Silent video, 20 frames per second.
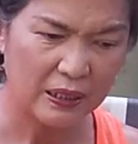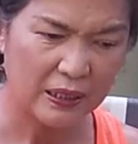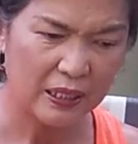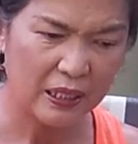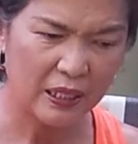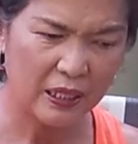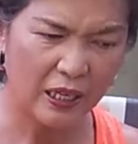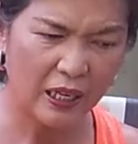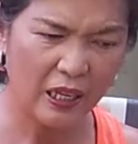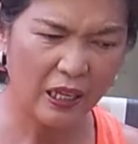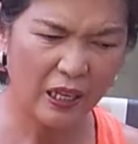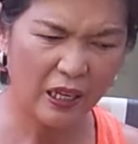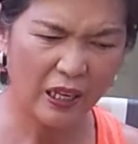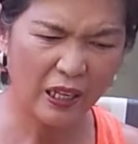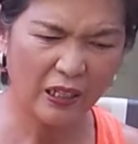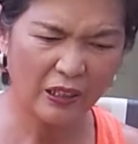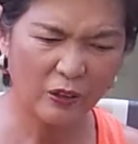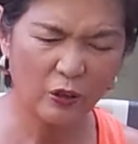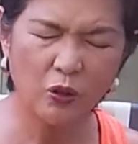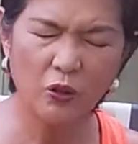
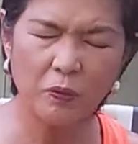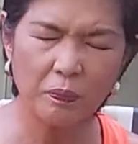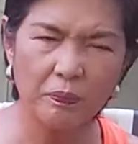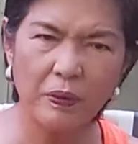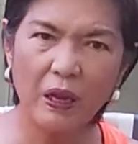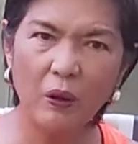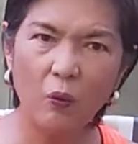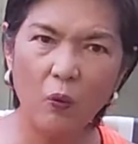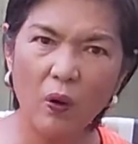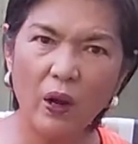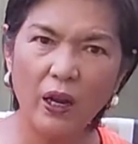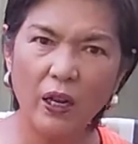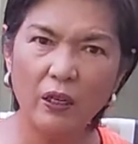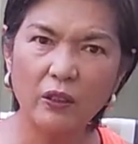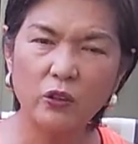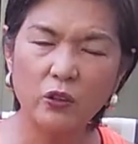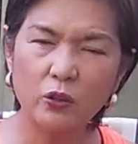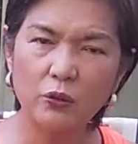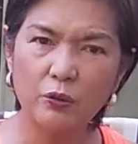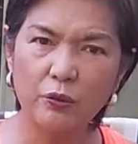It took me a
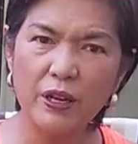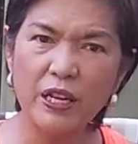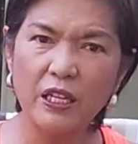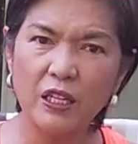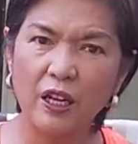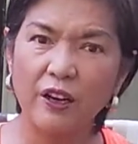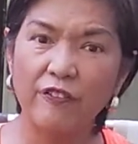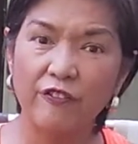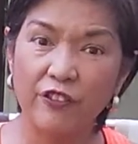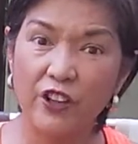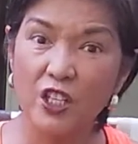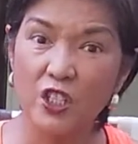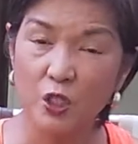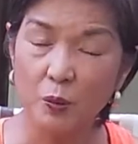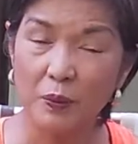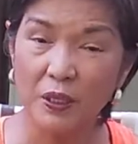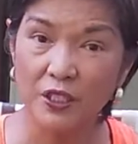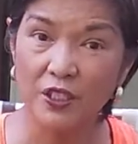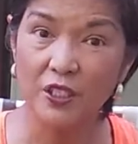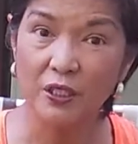while to really
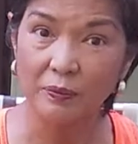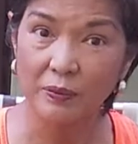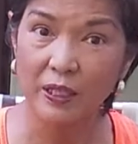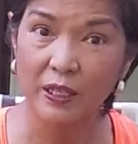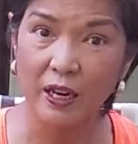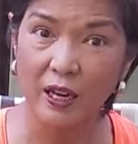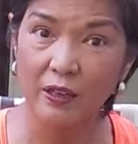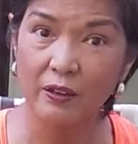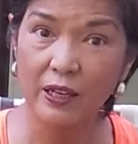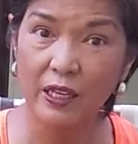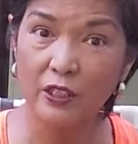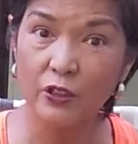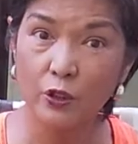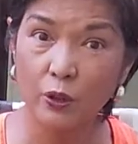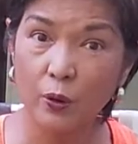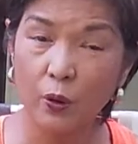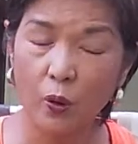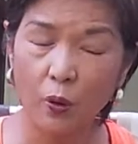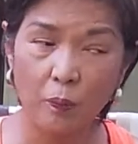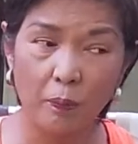convince myself that I need
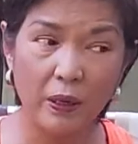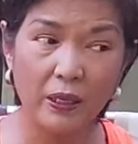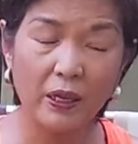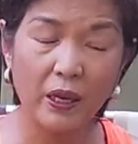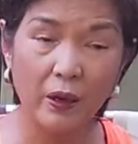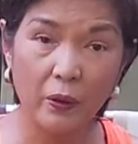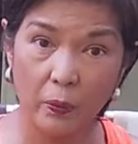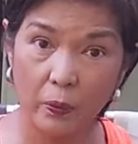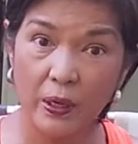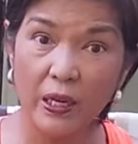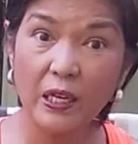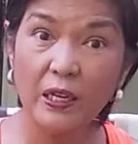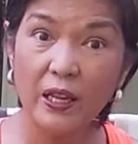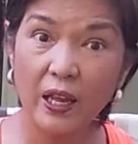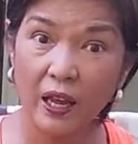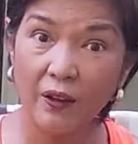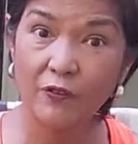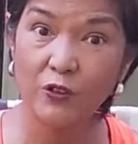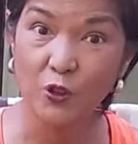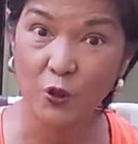to go, but I really
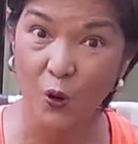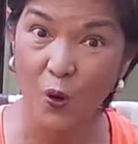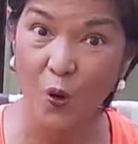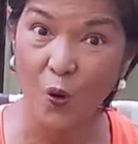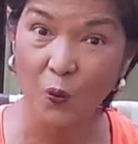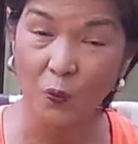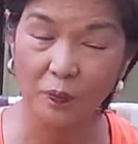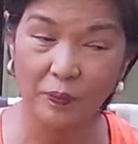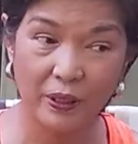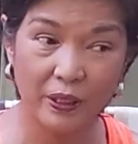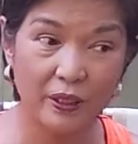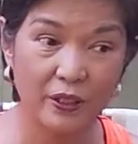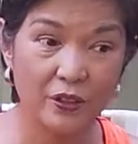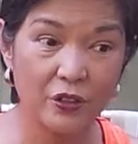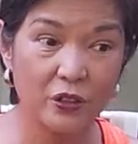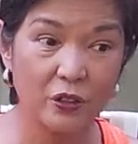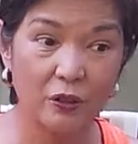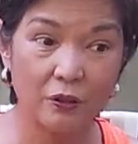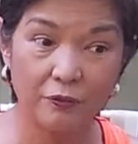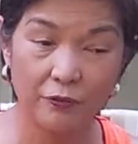have to go
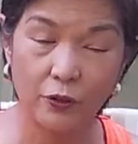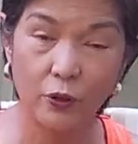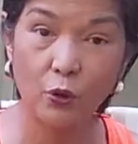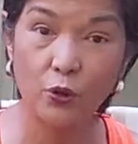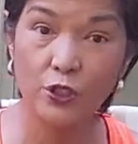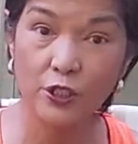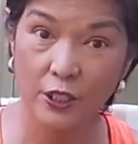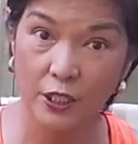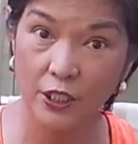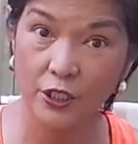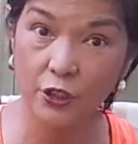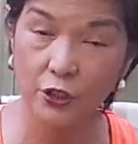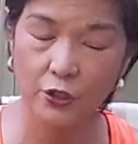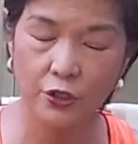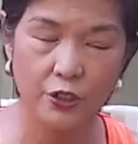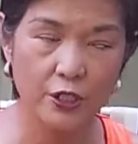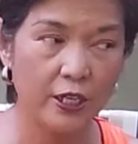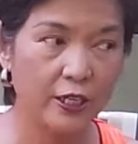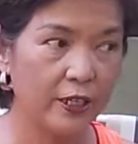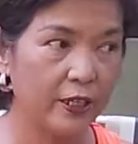because of those
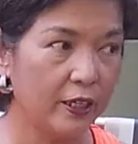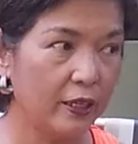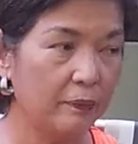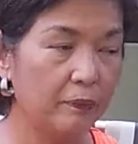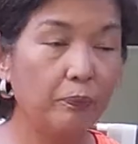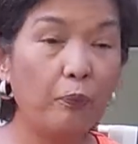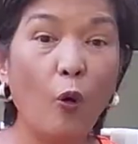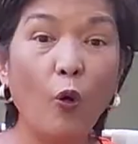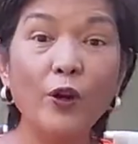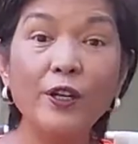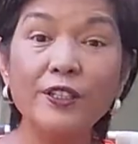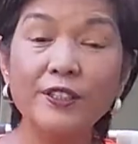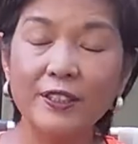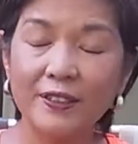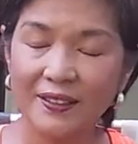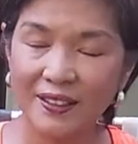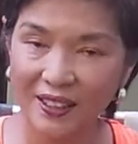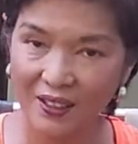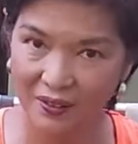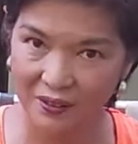issues I have
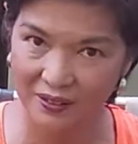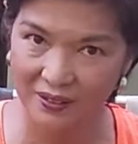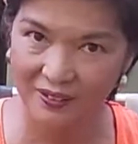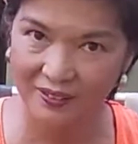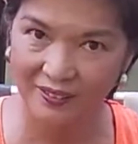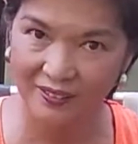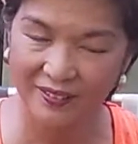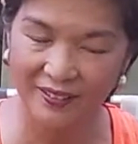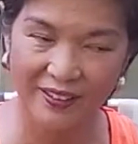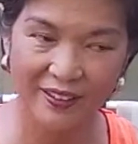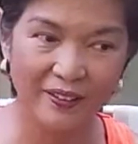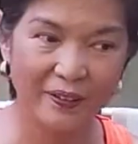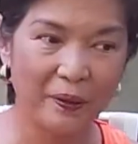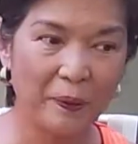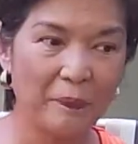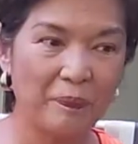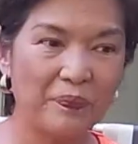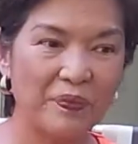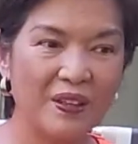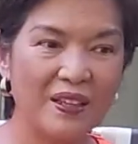pointed out earlier.
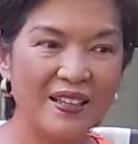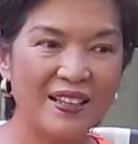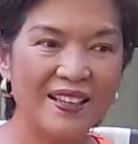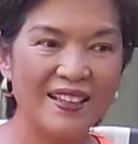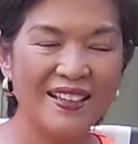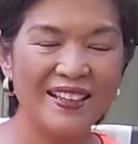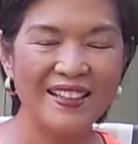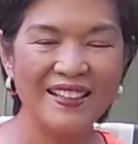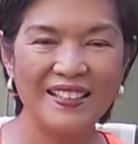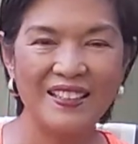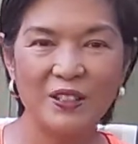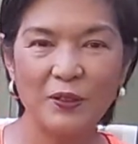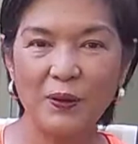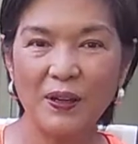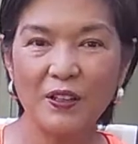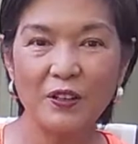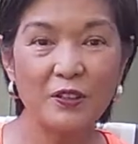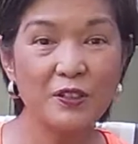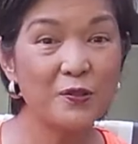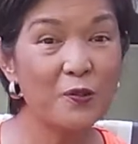So
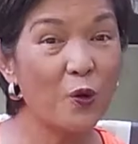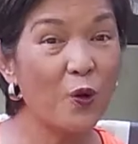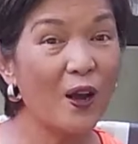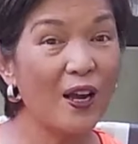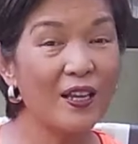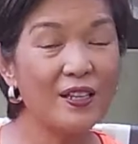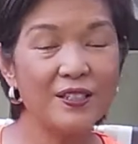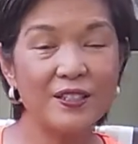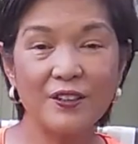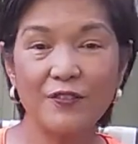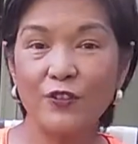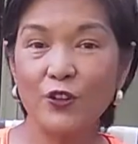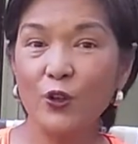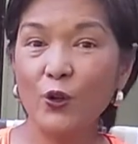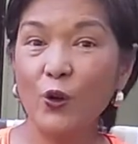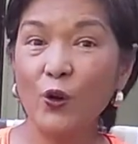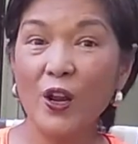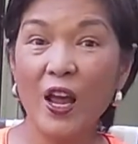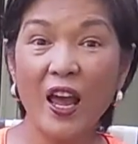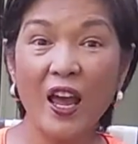otherwise, if you
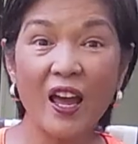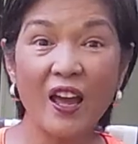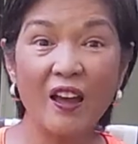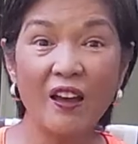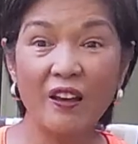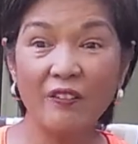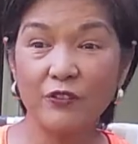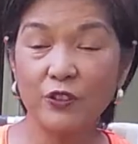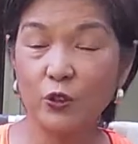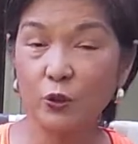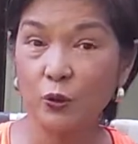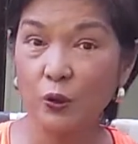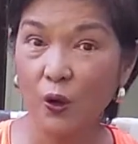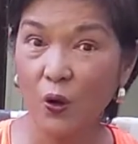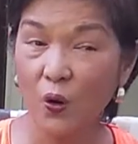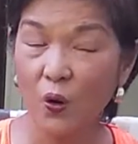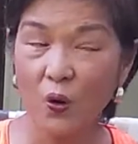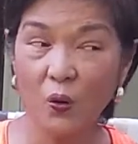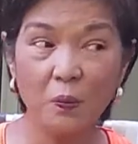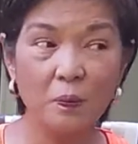don't have to
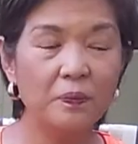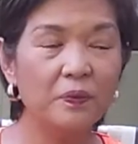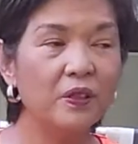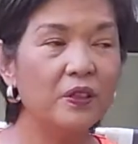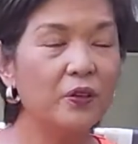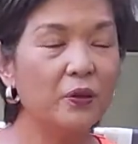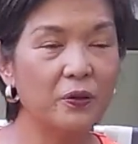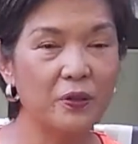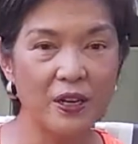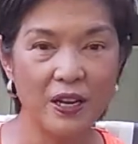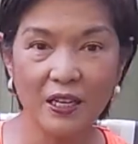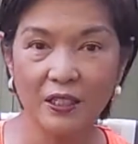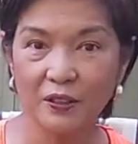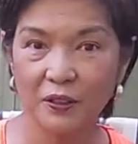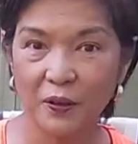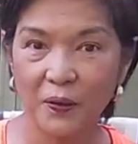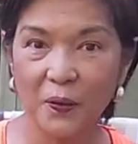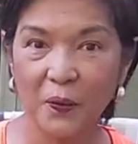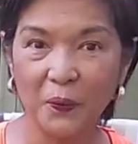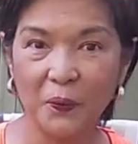go, do not
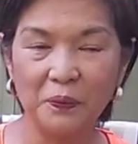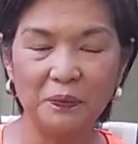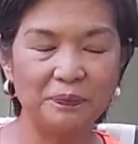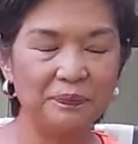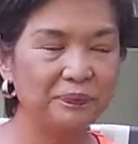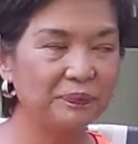go.